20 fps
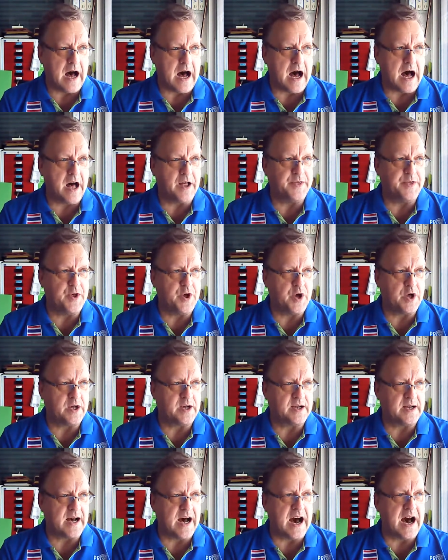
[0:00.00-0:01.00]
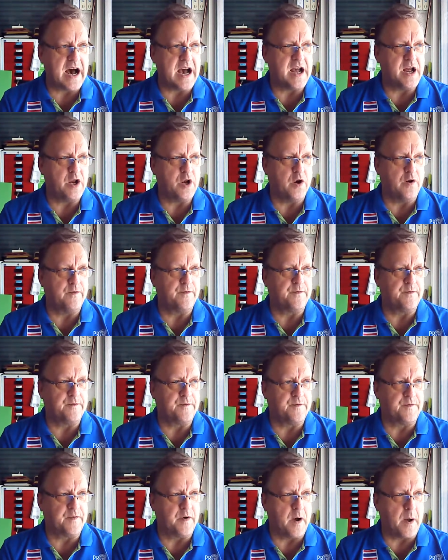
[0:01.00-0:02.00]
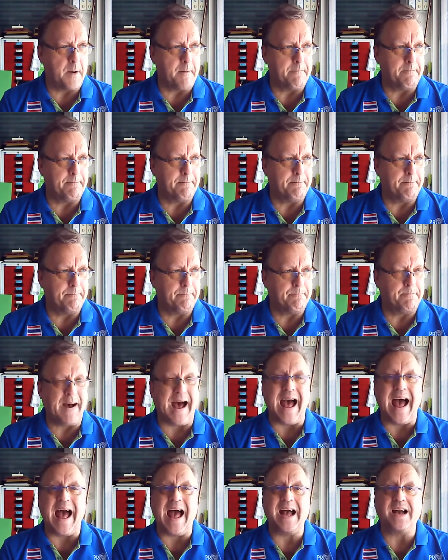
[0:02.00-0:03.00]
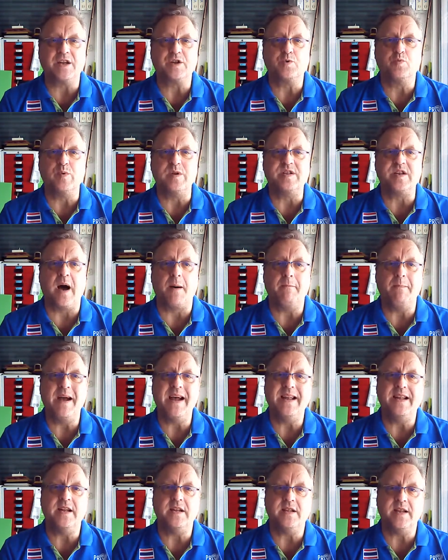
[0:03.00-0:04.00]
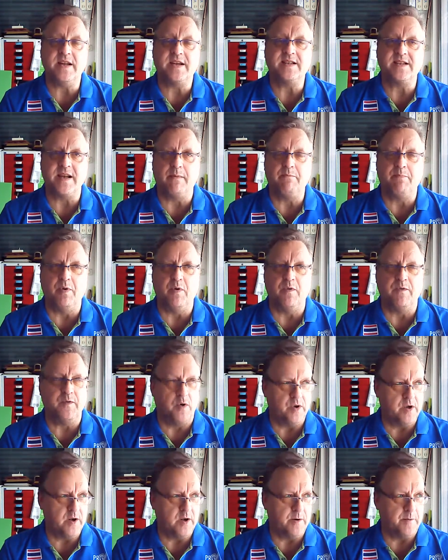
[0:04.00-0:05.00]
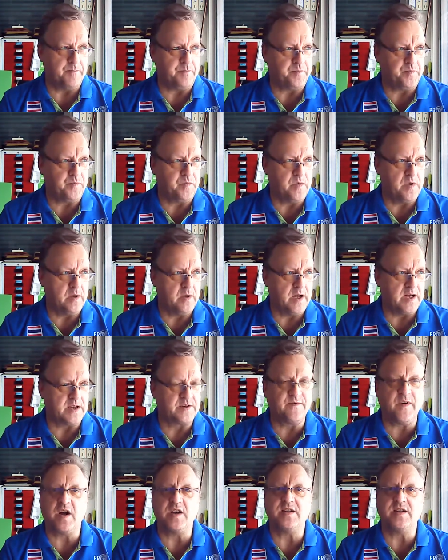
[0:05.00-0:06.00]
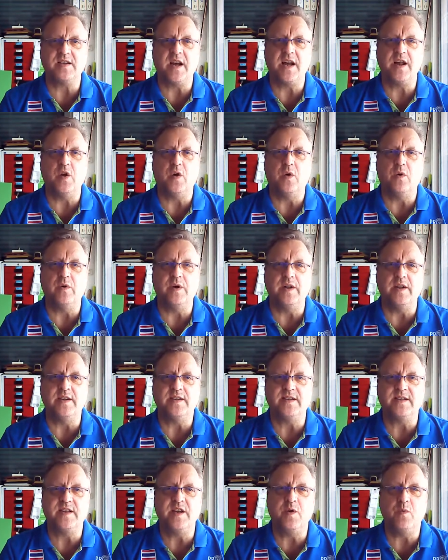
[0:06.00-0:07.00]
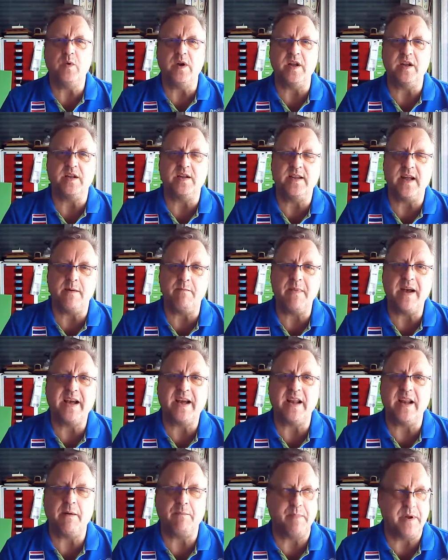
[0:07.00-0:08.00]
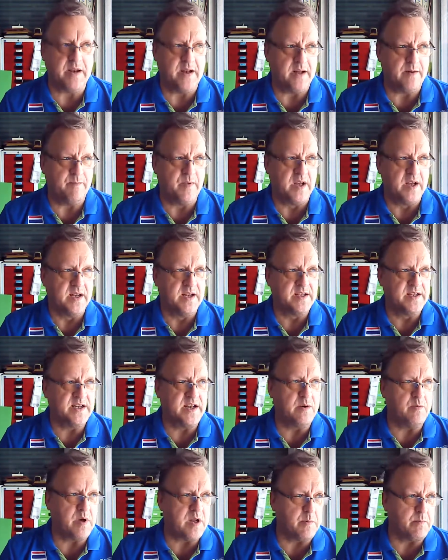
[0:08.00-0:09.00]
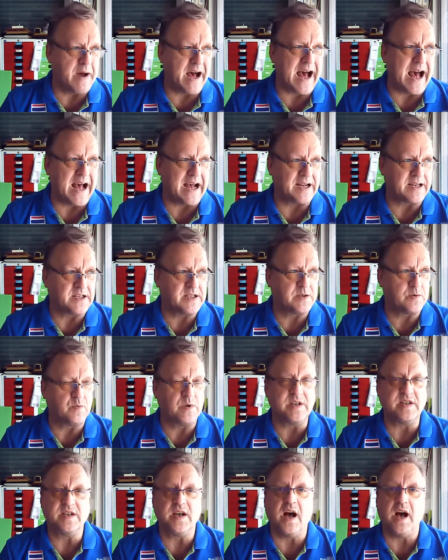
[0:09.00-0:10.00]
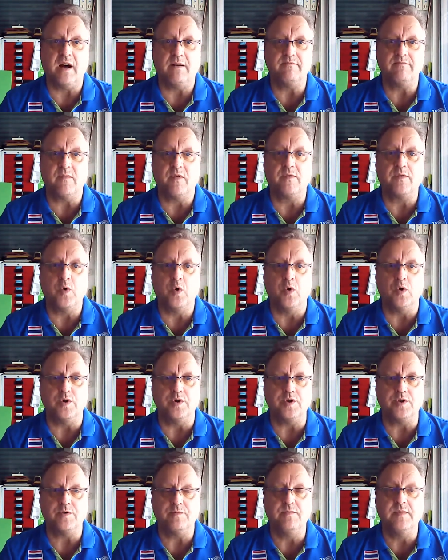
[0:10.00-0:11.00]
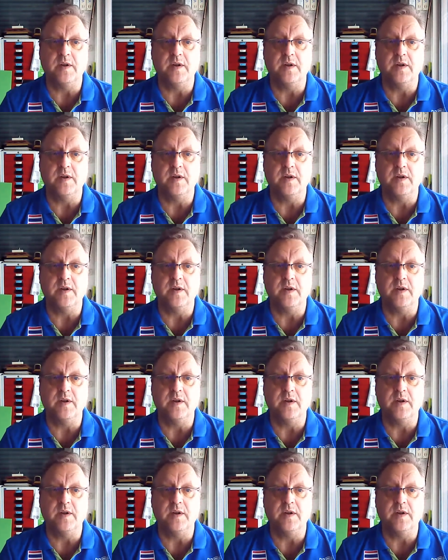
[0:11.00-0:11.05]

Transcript: other kind of bags which are made it example for the as far as i know in the seaweed they make it up in the seaweed bags, which are, of course,